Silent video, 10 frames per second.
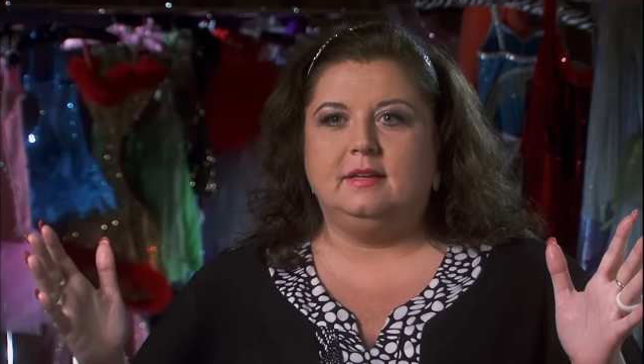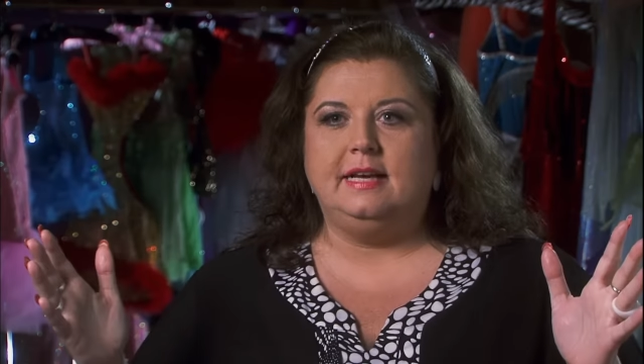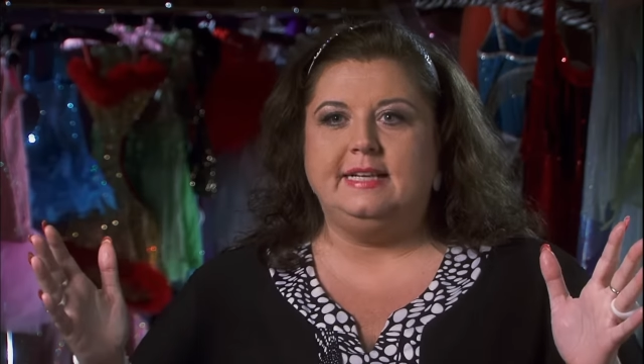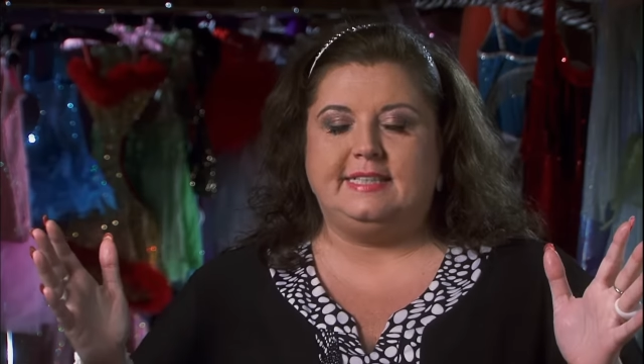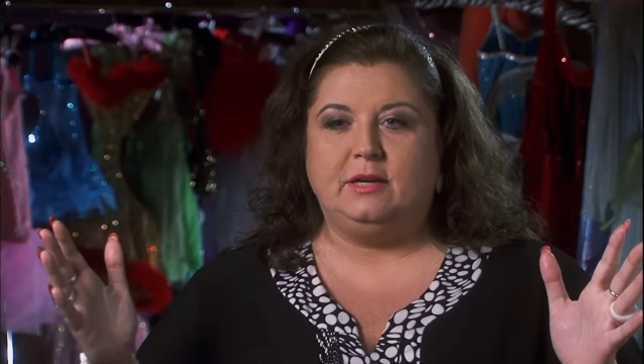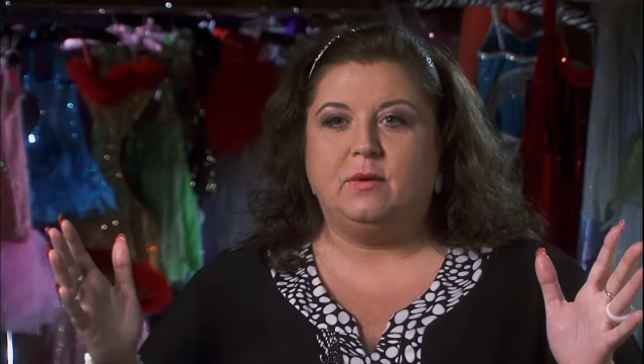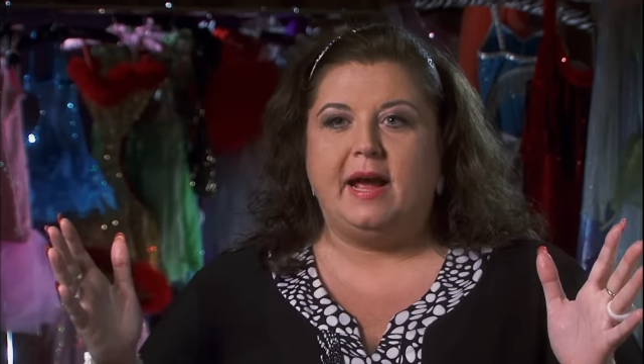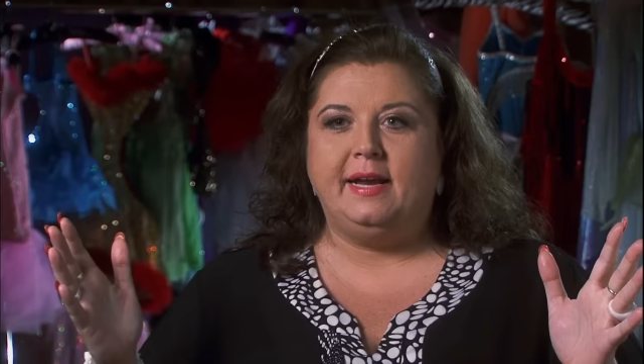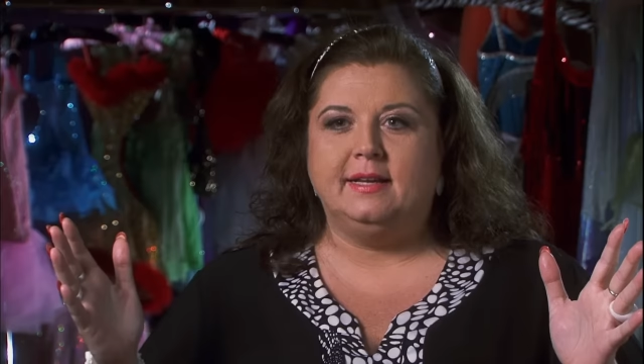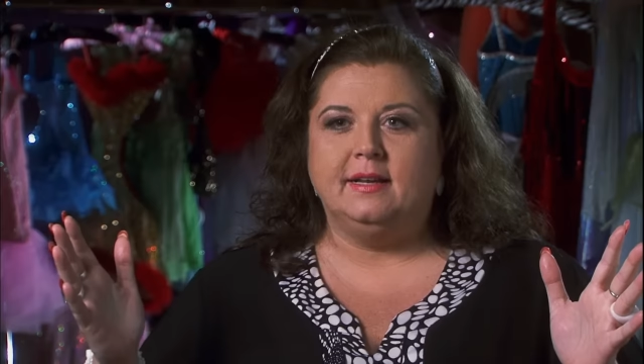Easy,
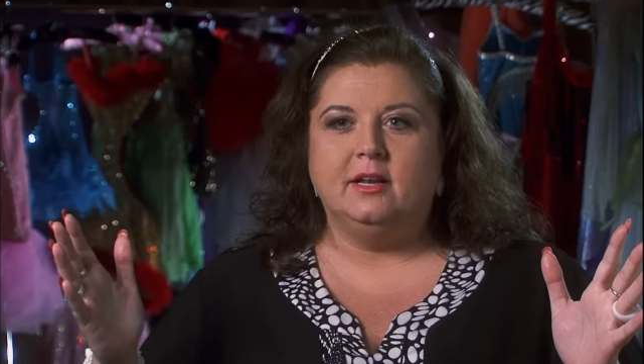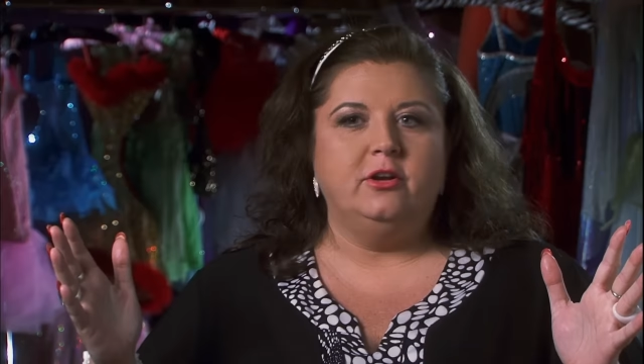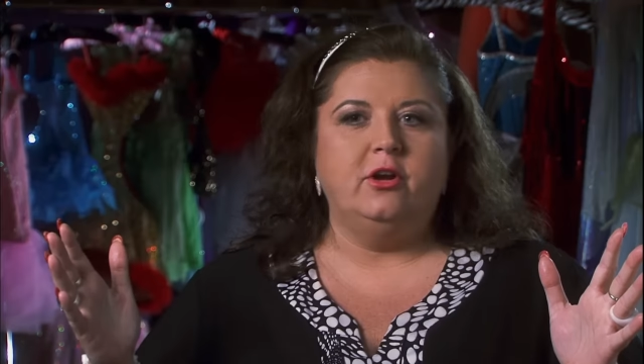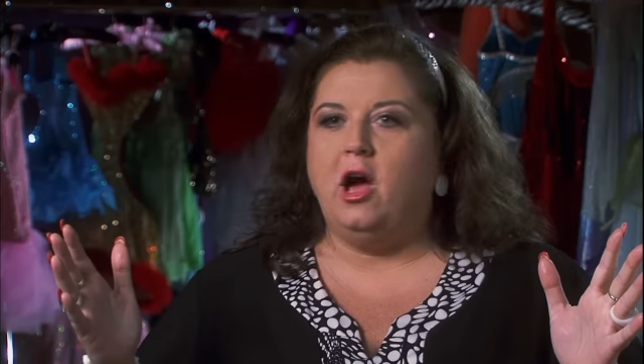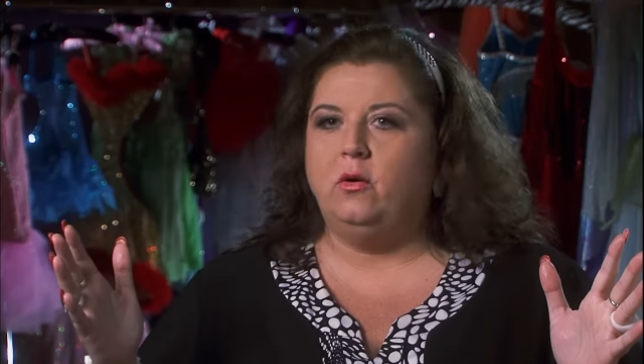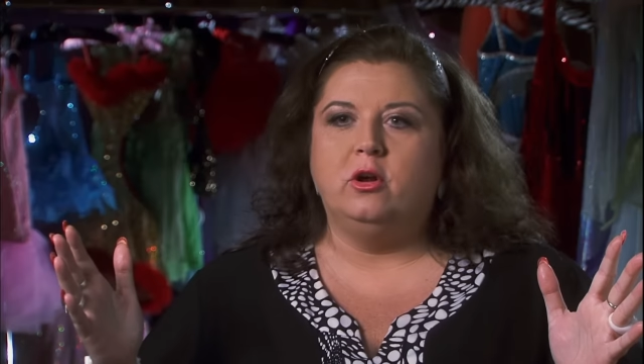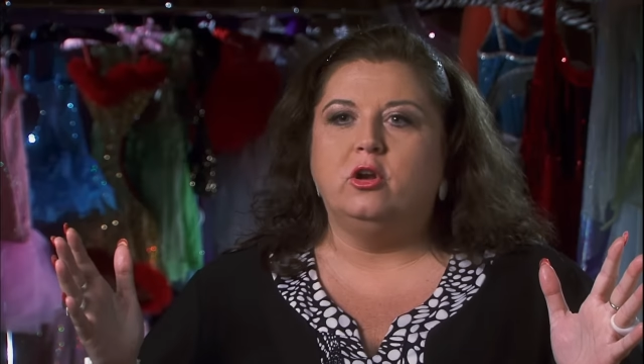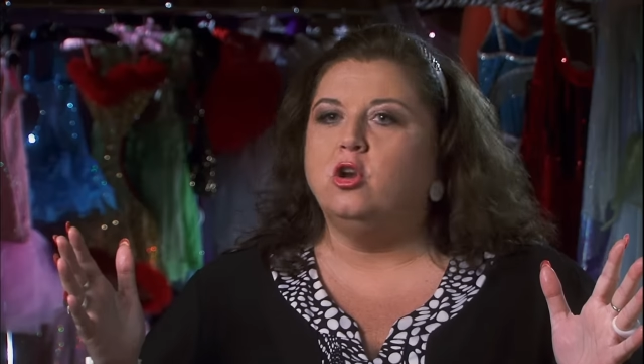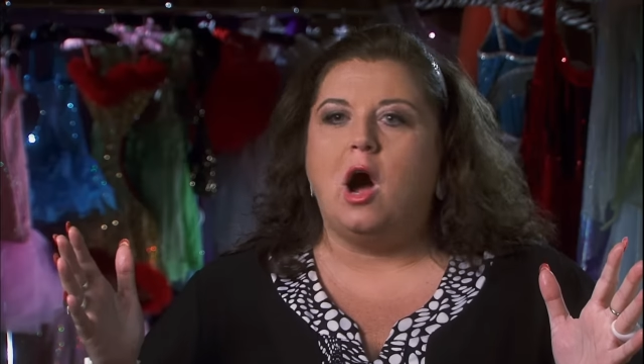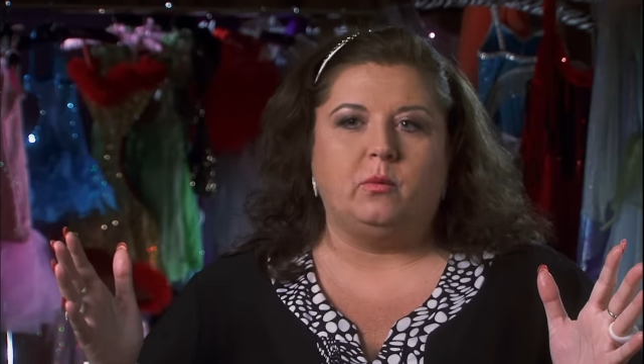right? No,
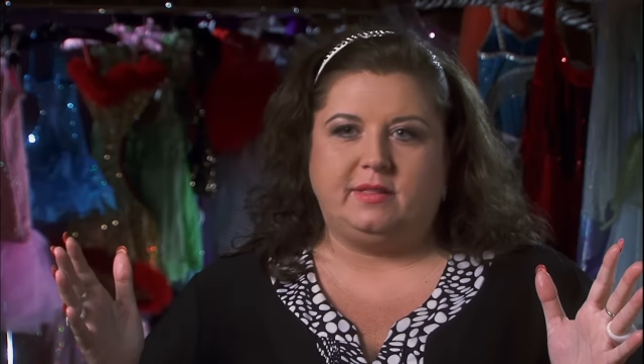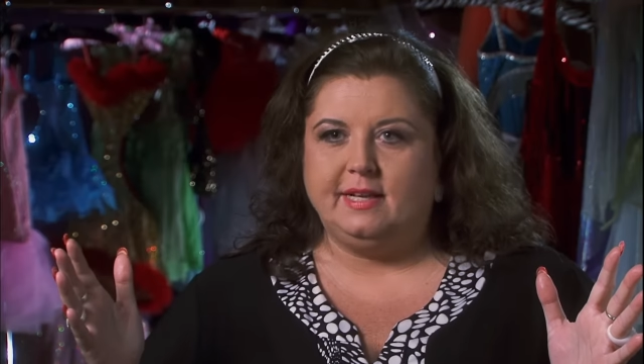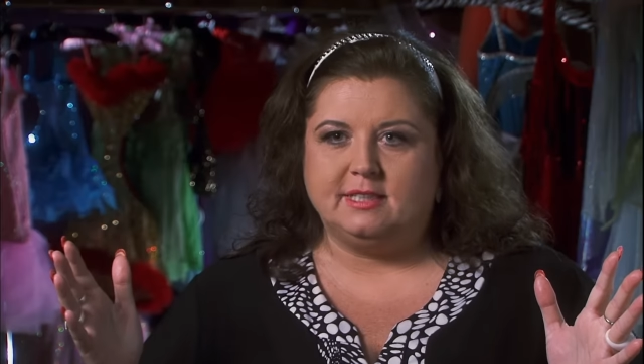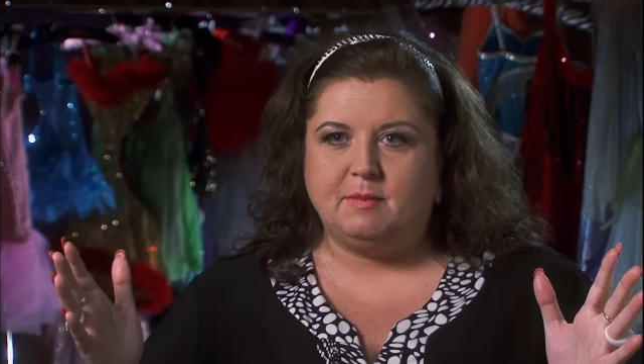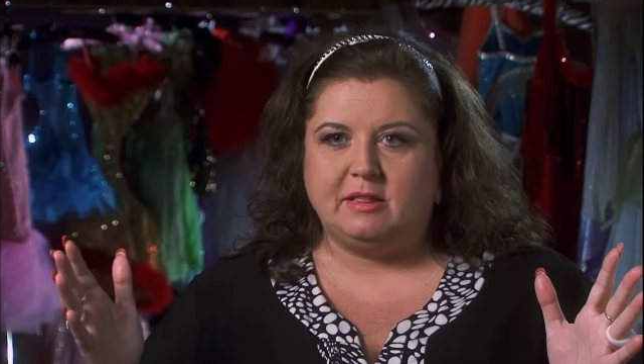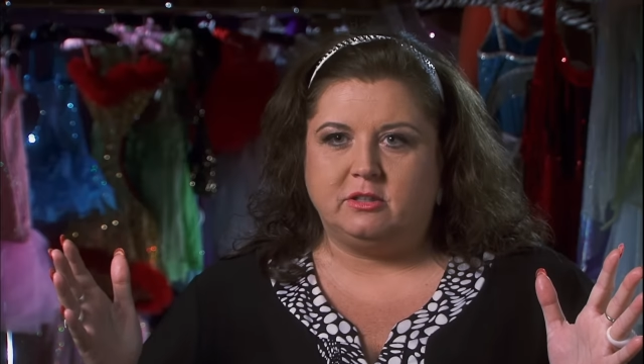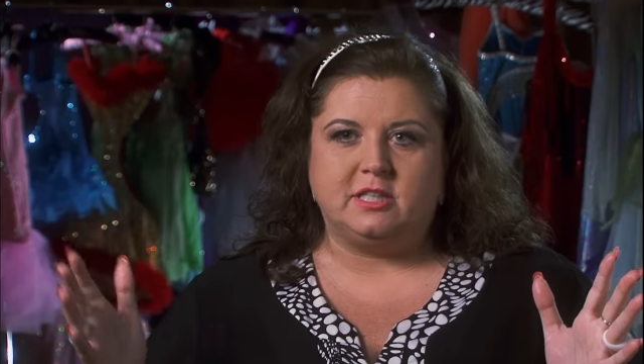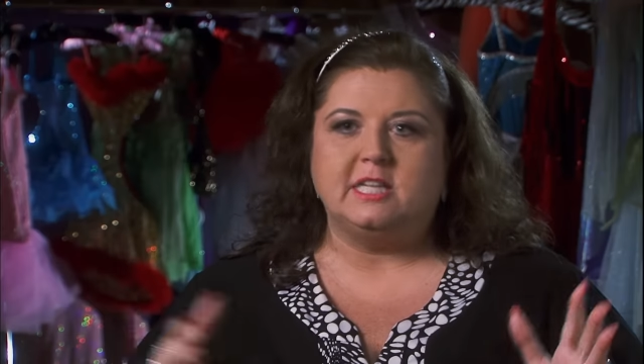not with these mothers.